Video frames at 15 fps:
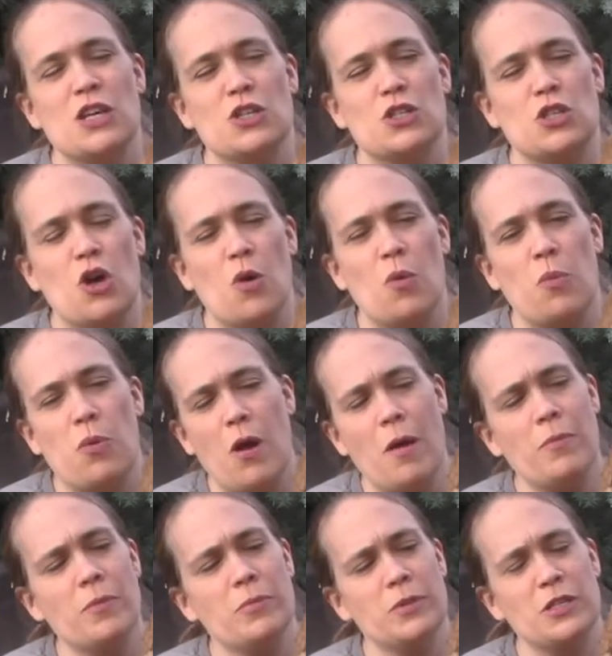So
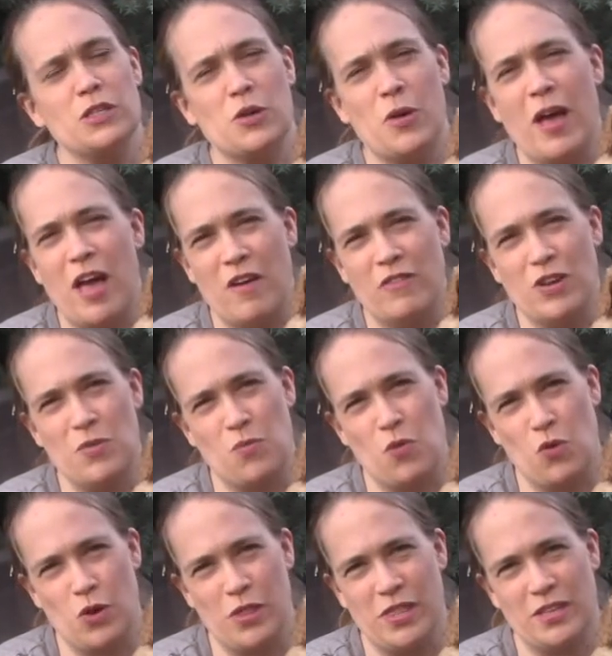probably don't have any
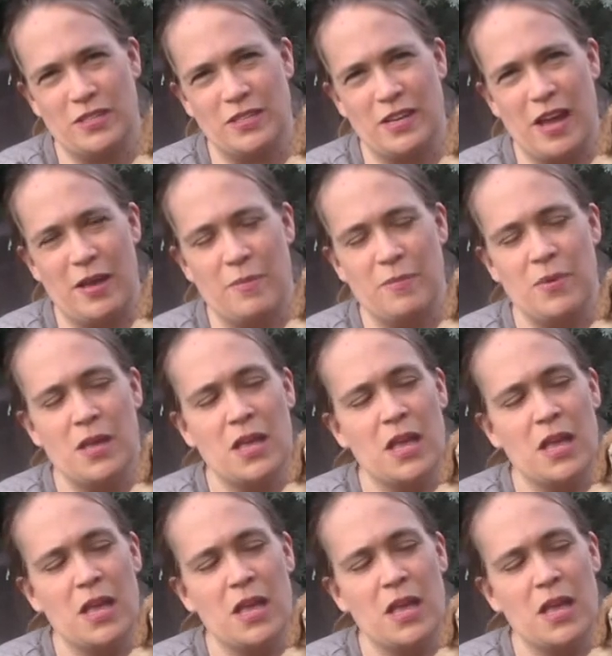more this time